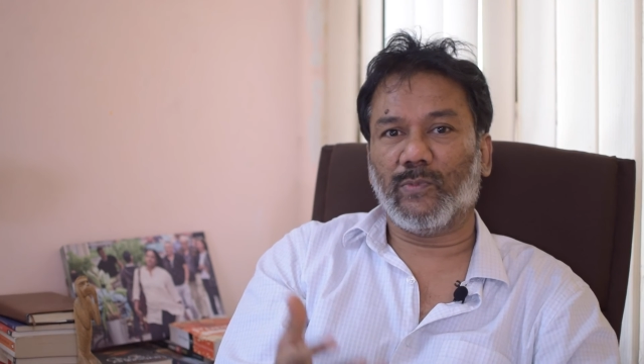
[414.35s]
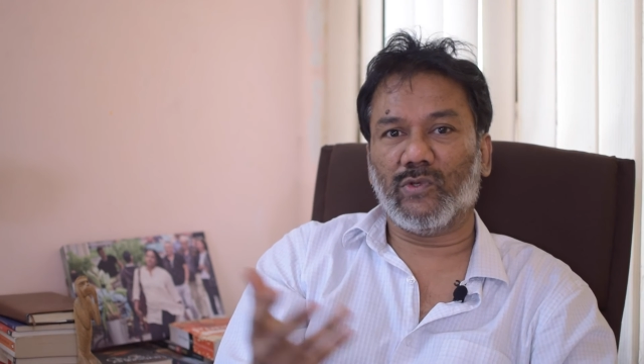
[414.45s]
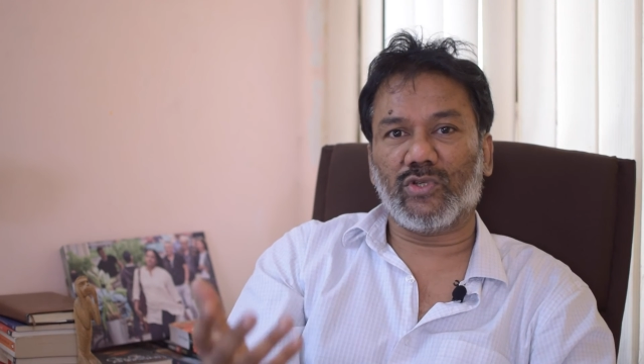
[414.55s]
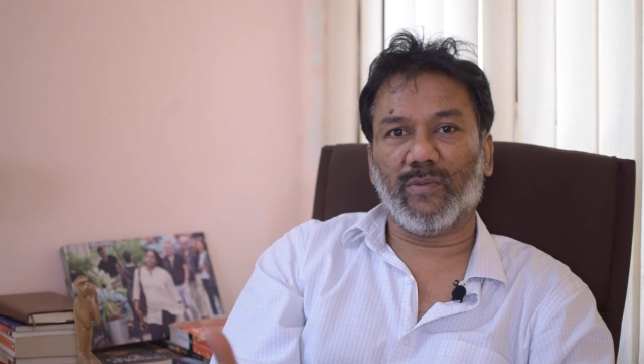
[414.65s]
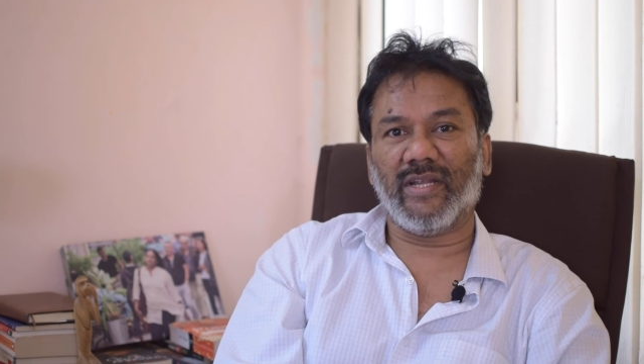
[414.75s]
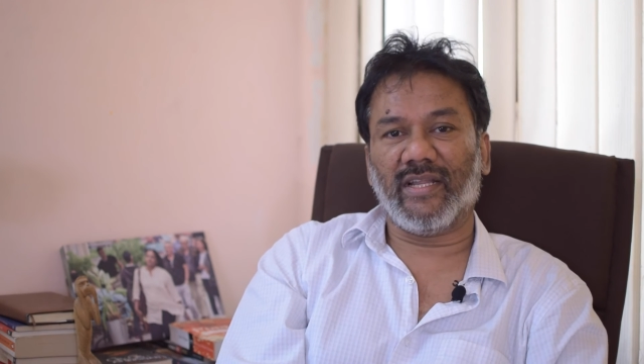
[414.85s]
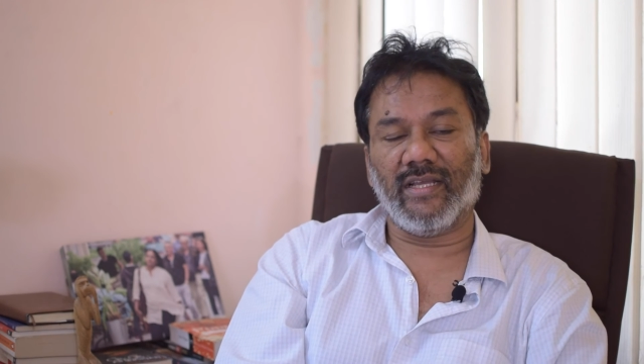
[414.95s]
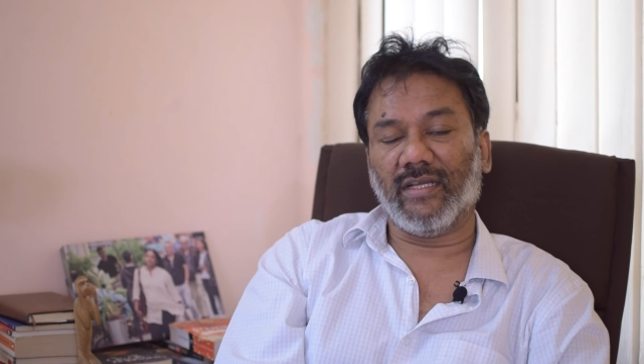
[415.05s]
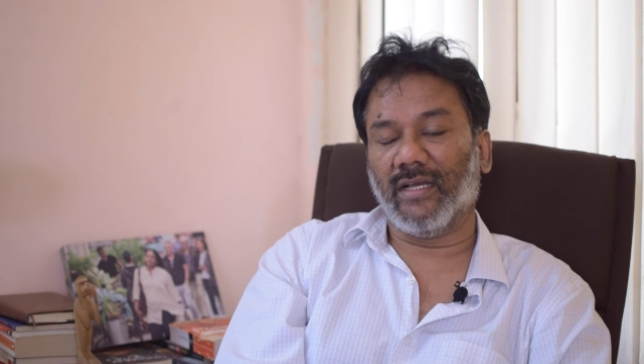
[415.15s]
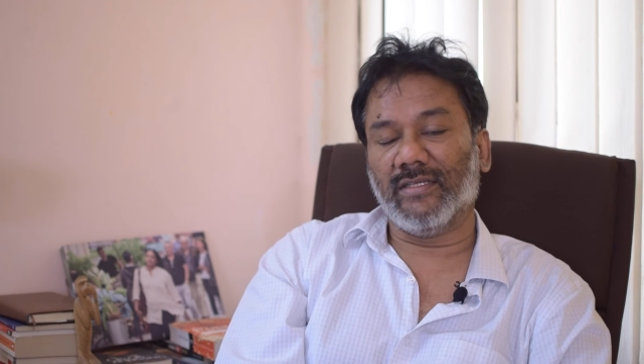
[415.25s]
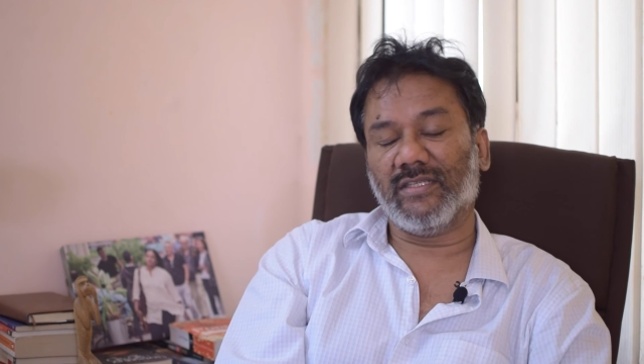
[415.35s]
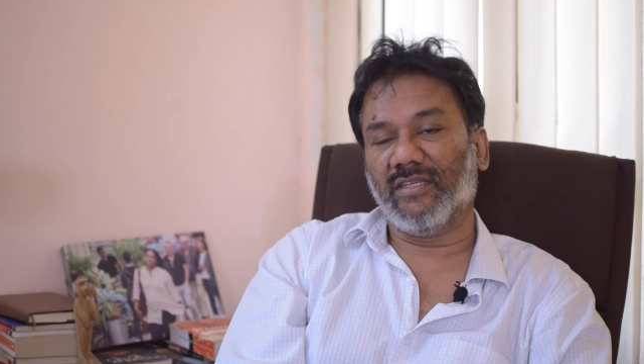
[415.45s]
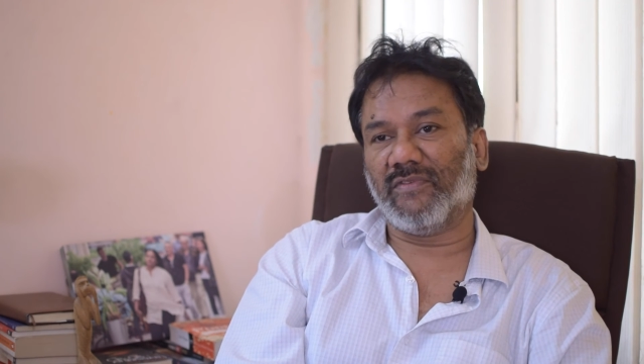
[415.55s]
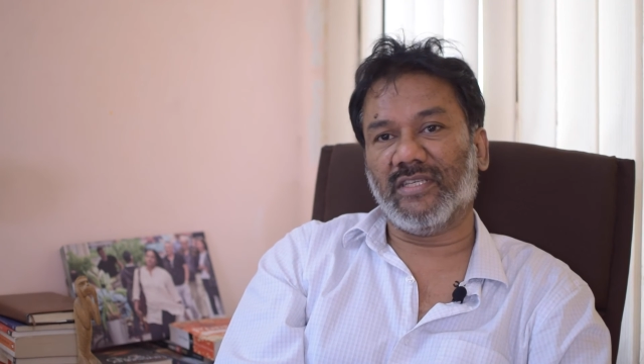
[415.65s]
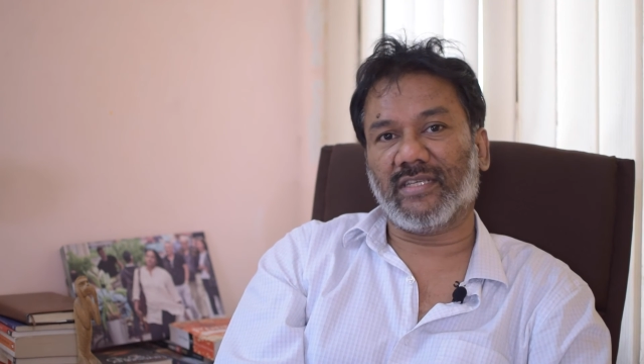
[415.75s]
post-traumatic
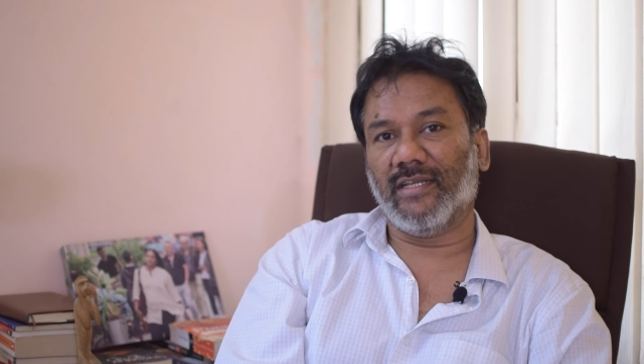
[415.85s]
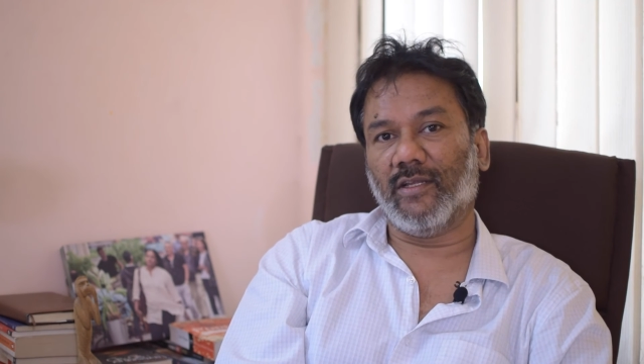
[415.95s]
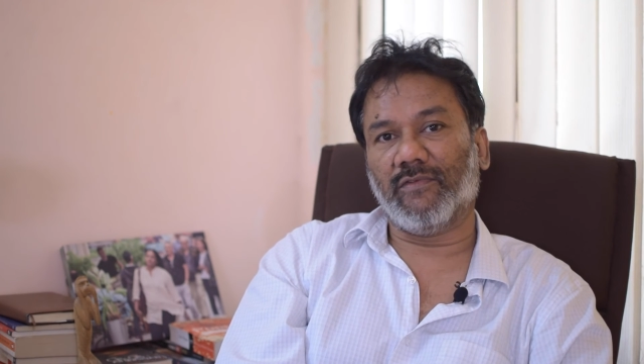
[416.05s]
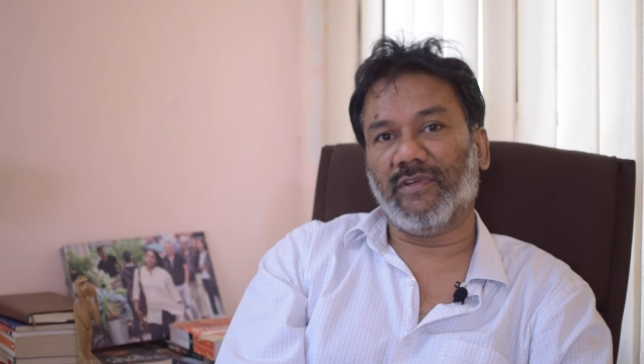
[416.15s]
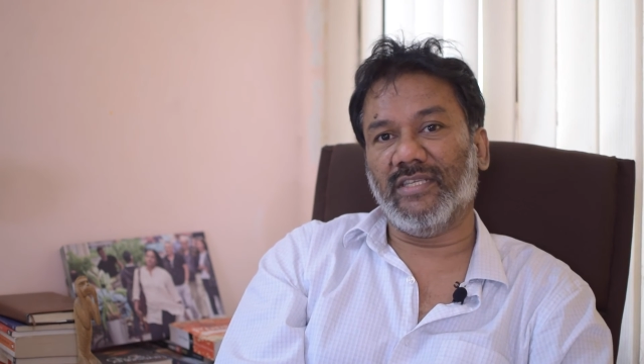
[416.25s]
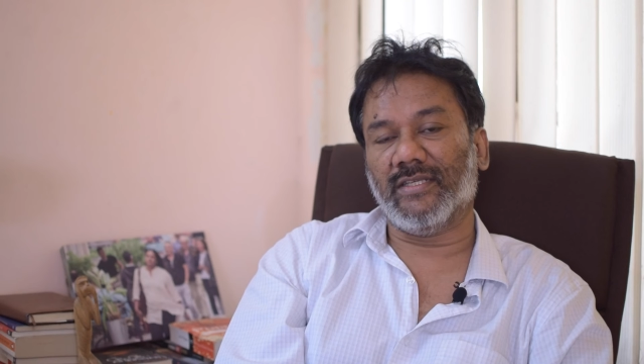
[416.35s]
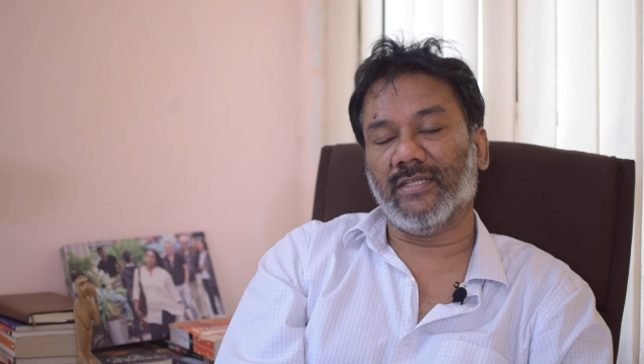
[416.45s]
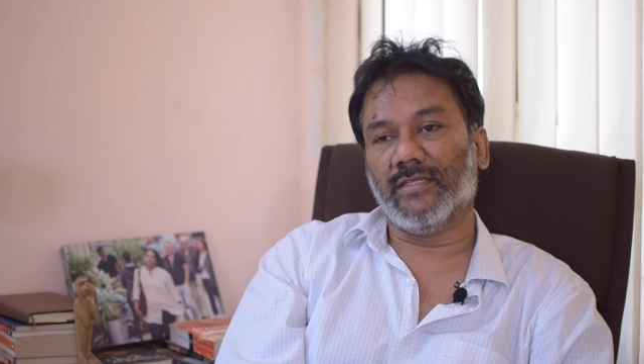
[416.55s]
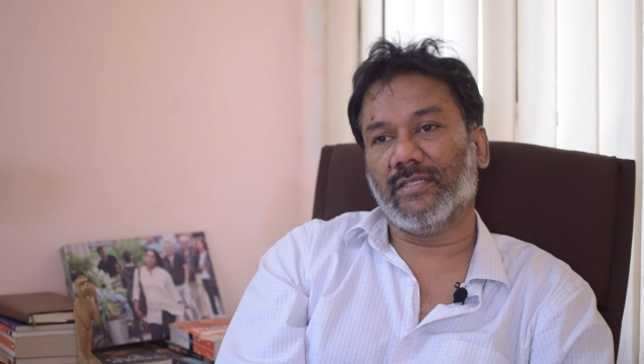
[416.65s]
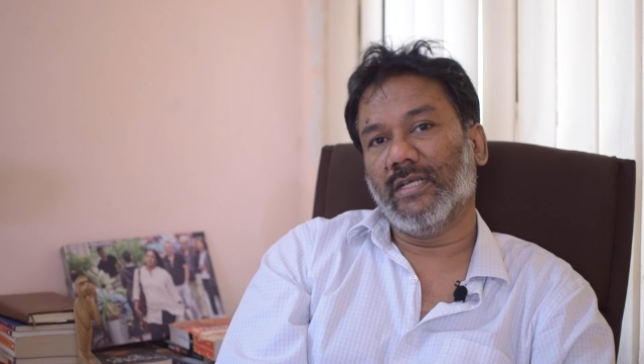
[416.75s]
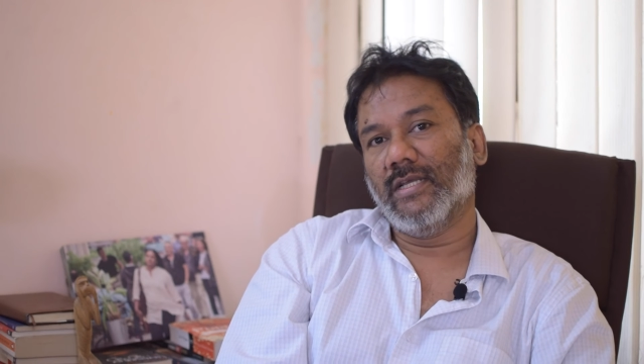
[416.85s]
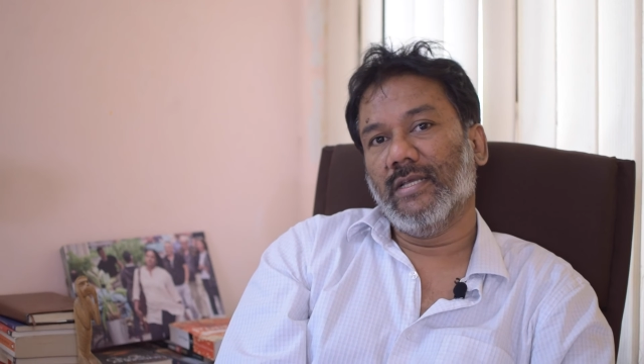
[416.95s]
stiffness kind of reasons,